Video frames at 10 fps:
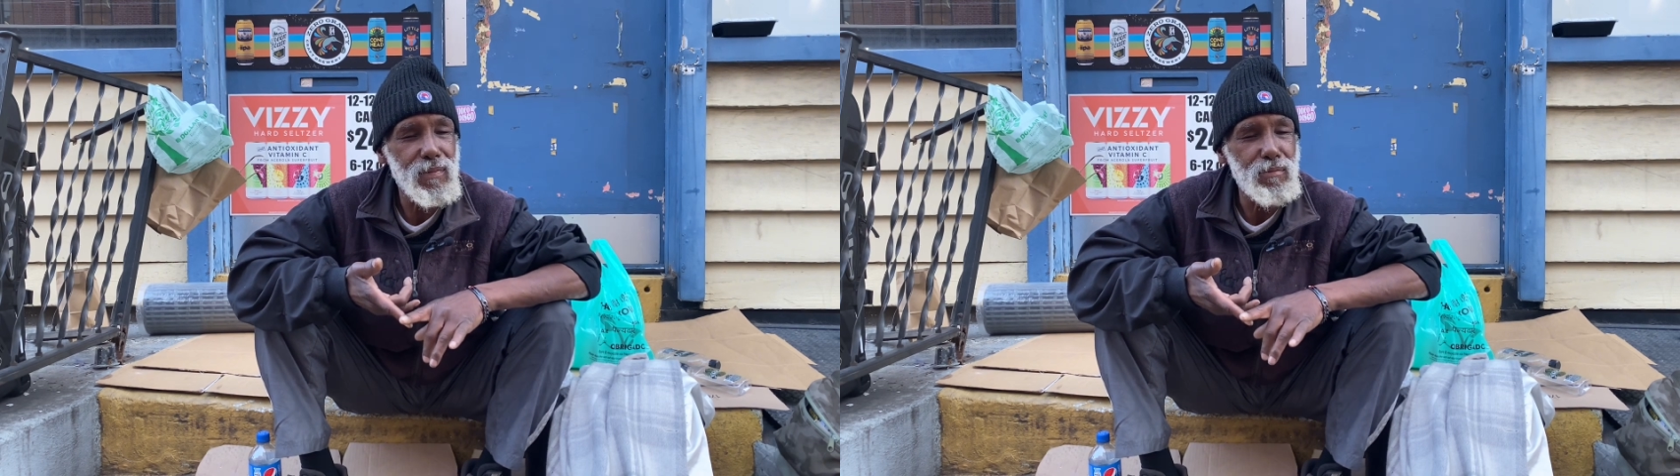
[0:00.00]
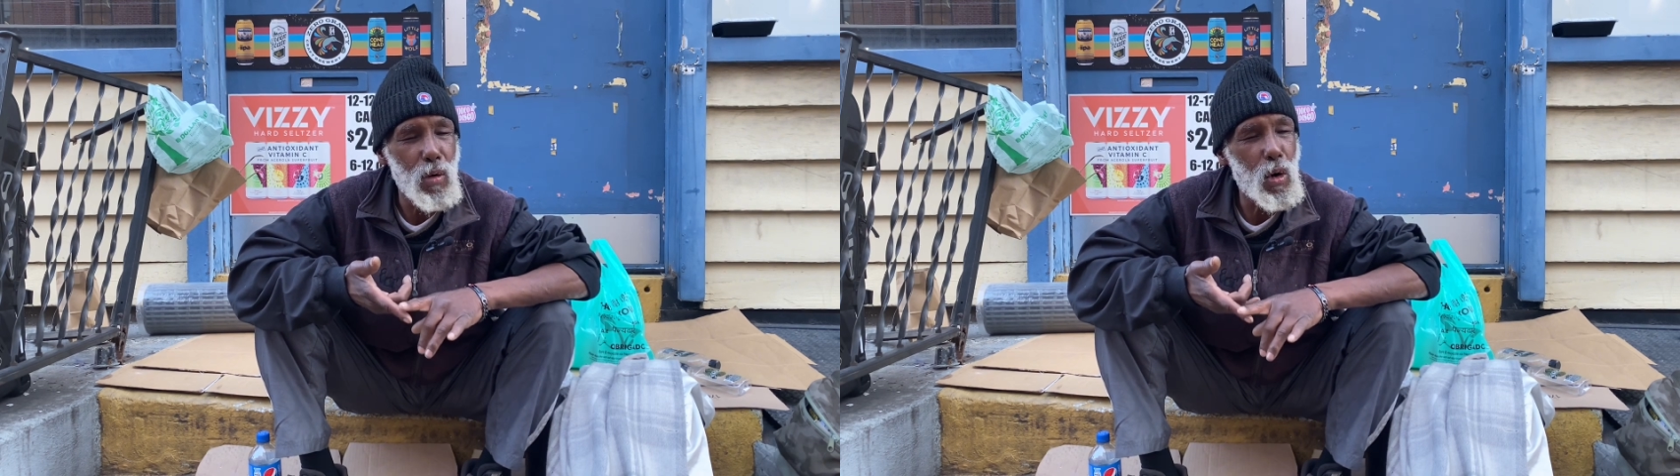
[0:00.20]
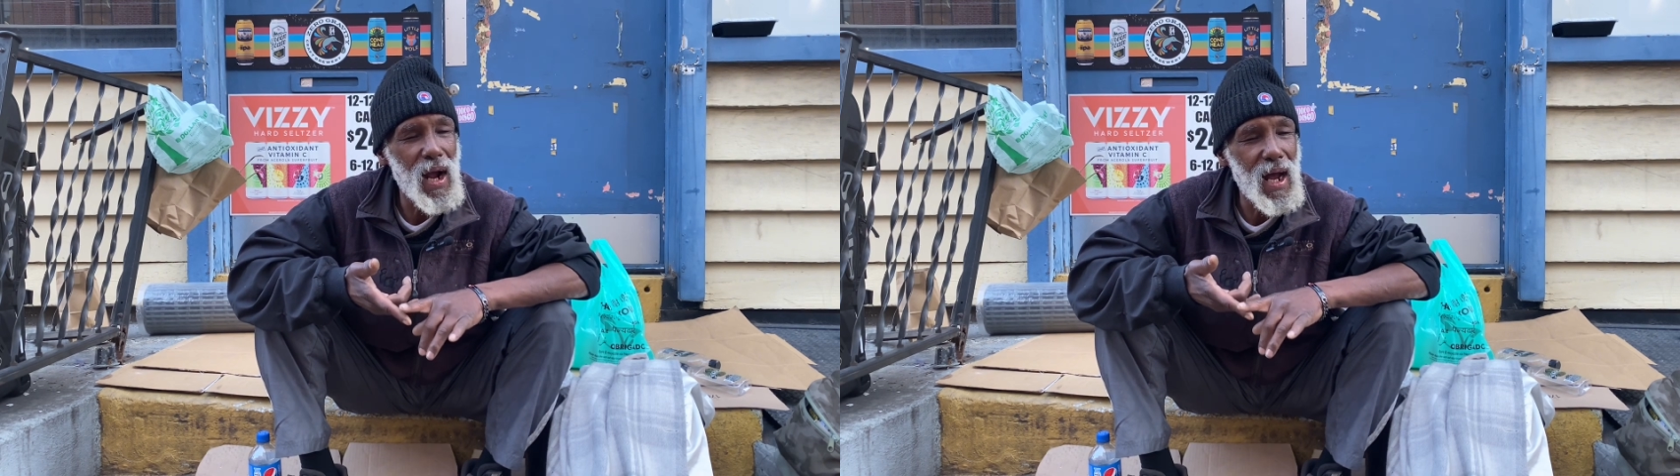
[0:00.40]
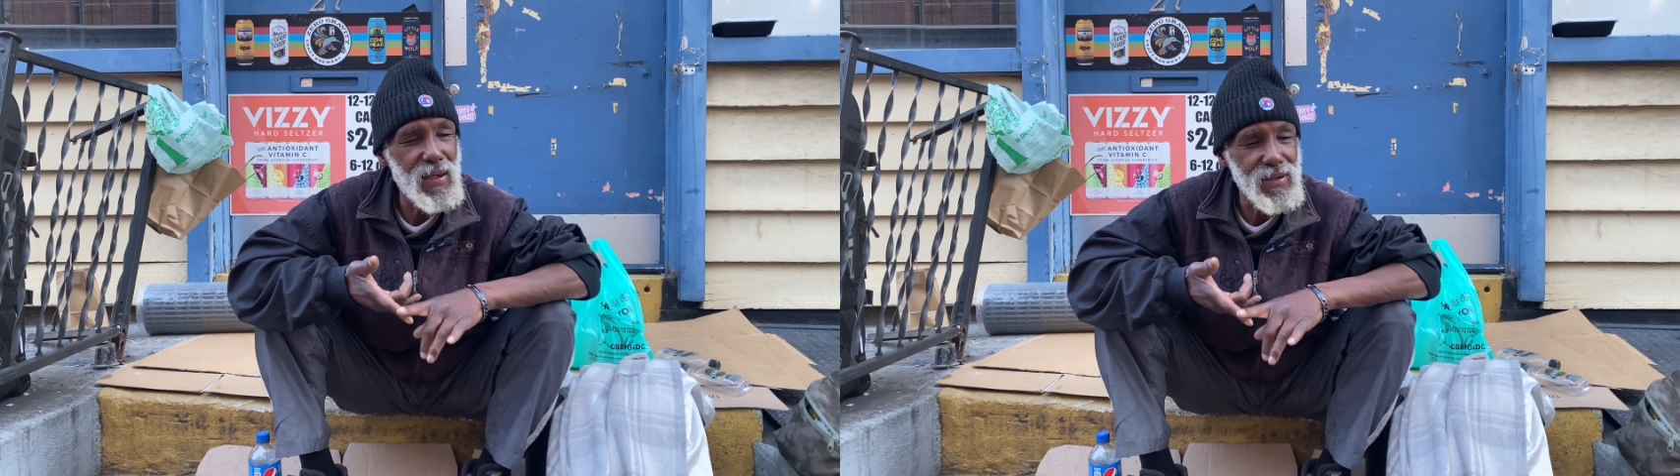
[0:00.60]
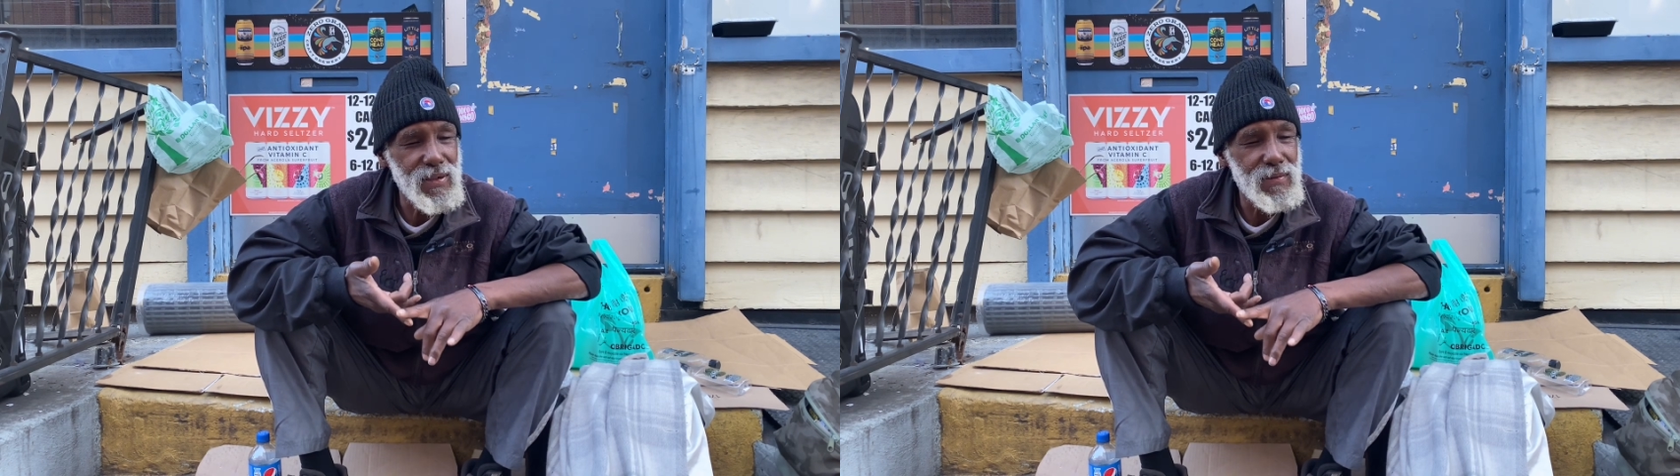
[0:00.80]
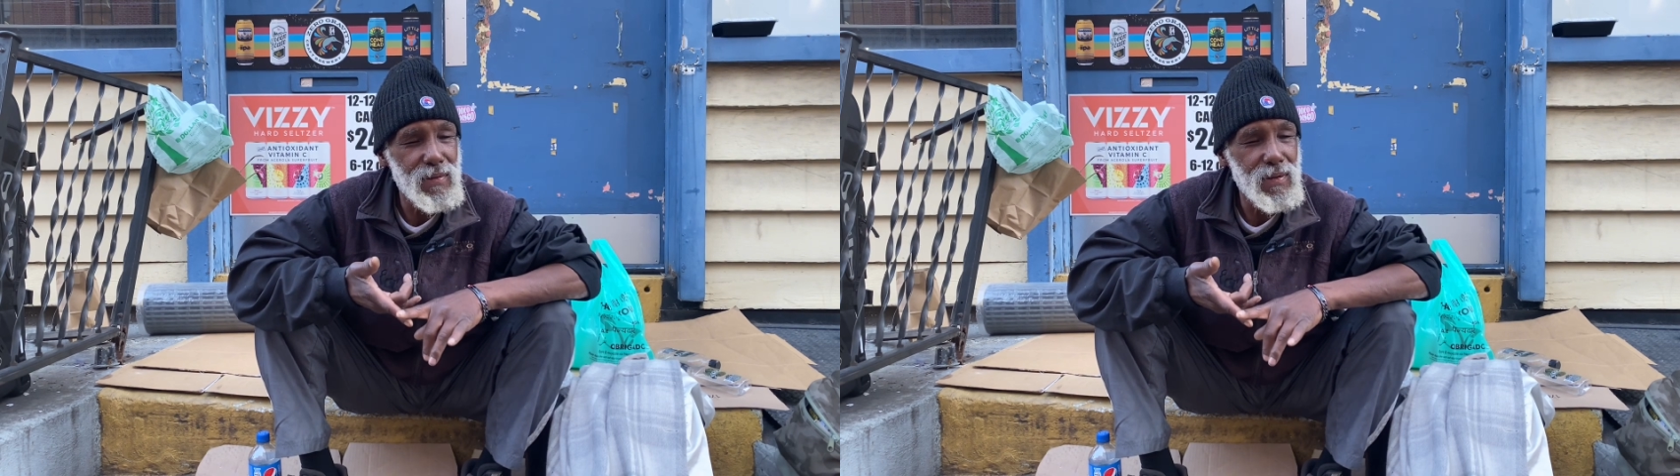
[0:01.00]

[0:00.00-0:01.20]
more housing.